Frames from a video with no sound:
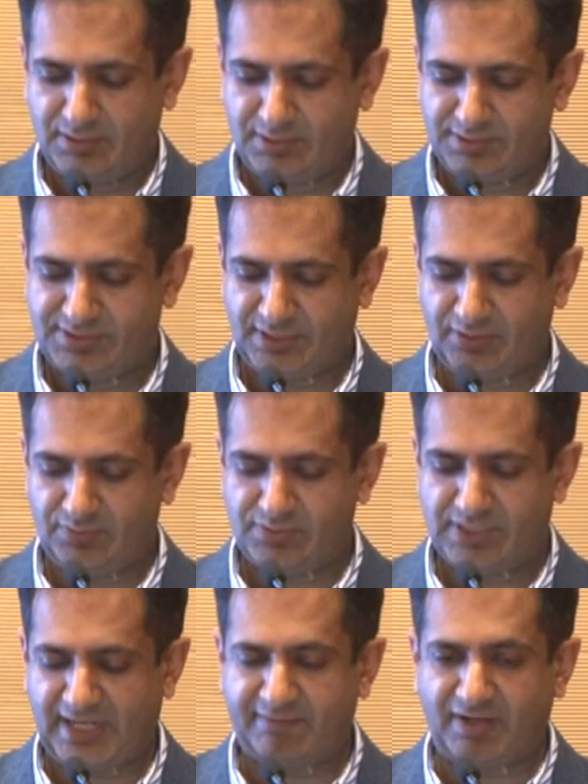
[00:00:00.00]
So,
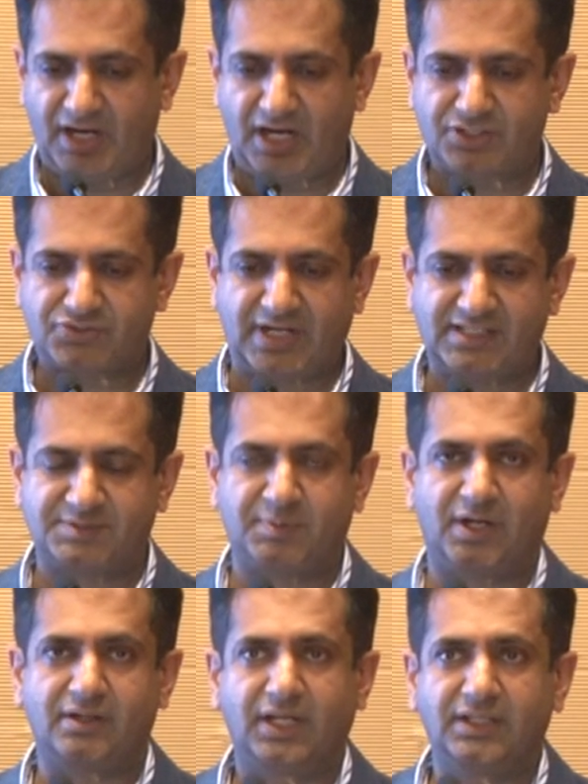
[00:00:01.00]
to have a heart
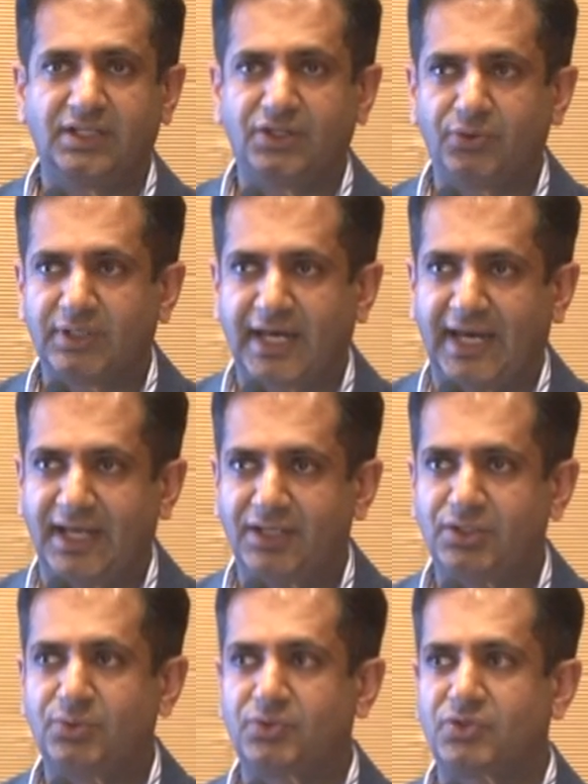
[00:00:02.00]
transplant in the UK,
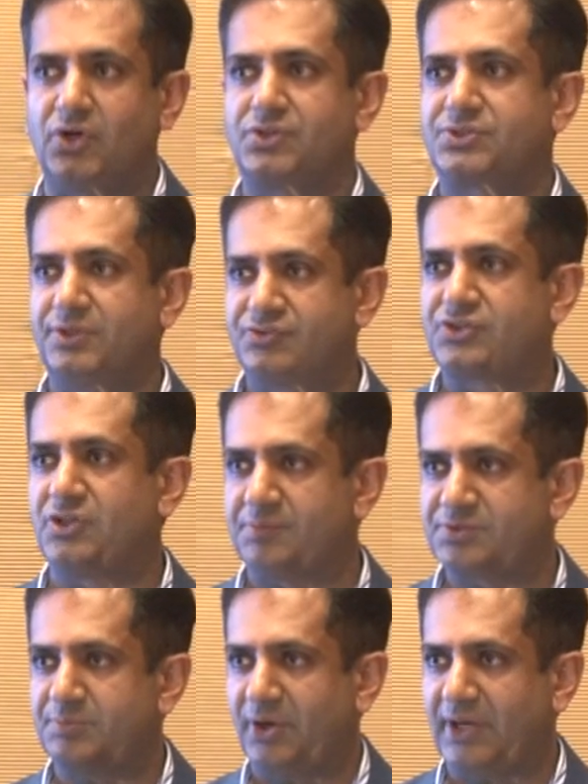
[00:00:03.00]
you've got to have
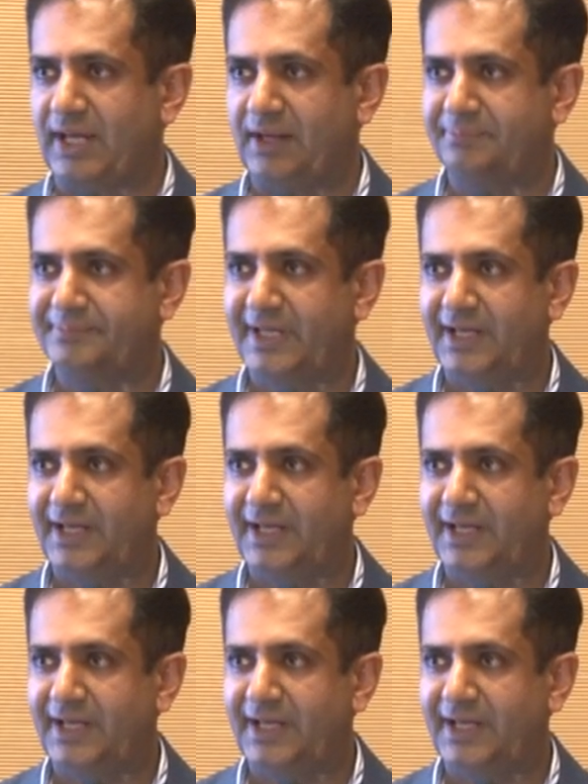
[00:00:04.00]
stopped smoking.